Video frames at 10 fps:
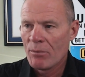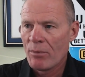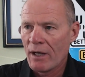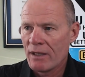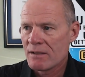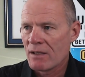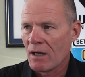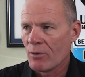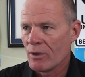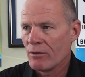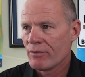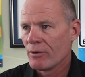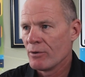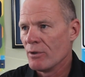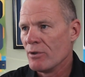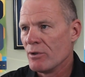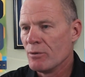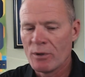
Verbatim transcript: But without further ado,